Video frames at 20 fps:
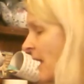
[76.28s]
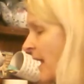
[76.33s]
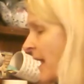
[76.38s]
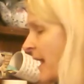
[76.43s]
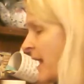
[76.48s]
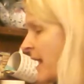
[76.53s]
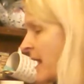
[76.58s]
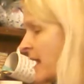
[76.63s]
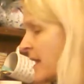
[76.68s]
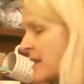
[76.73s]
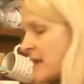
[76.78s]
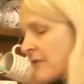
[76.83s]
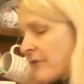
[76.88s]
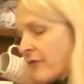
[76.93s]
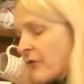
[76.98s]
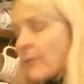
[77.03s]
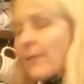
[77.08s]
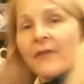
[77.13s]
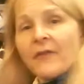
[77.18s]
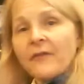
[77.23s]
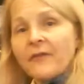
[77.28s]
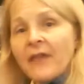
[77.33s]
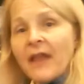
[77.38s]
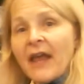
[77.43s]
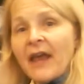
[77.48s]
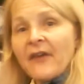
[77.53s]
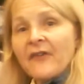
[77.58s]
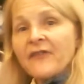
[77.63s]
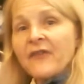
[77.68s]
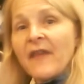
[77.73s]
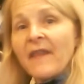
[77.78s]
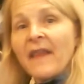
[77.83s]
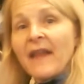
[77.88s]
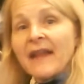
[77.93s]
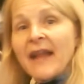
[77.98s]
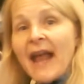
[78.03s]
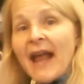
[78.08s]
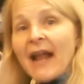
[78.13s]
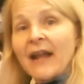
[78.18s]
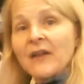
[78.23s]
and scoop out the flesh, and then
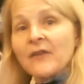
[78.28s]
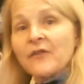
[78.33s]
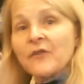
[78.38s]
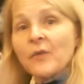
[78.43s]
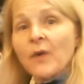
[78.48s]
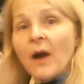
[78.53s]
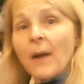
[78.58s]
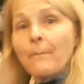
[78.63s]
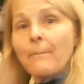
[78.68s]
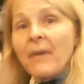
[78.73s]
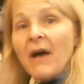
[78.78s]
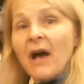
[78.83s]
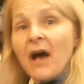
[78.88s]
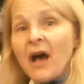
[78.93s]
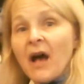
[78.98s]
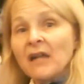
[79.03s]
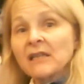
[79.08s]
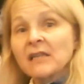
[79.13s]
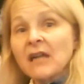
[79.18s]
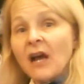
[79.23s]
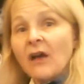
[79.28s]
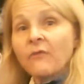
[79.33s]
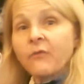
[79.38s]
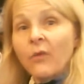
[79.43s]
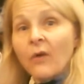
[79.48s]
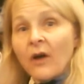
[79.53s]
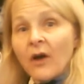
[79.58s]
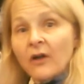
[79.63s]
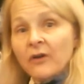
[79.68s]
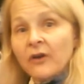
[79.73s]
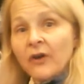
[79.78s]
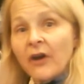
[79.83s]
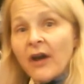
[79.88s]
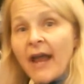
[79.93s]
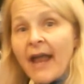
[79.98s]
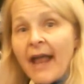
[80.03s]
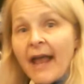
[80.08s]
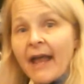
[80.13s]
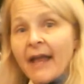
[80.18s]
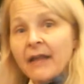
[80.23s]
add it to our pot of water
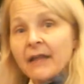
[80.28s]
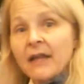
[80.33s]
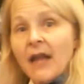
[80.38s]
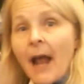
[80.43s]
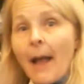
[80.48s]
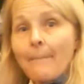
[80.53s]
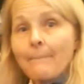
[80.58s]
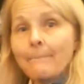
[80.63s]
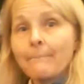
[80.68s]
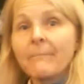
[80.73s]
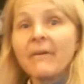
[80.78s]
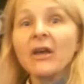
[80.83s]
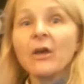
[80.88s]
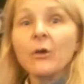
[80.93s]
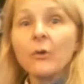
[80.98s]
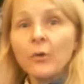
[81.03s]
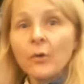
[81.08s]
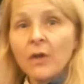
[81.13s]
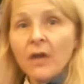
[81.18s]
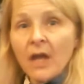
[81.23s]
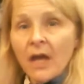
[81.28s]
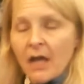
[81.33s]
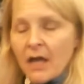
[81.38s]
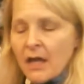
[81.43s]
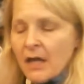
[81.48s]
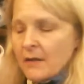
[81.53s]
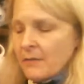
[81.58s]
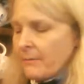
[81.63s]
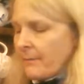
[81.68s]
and bouillon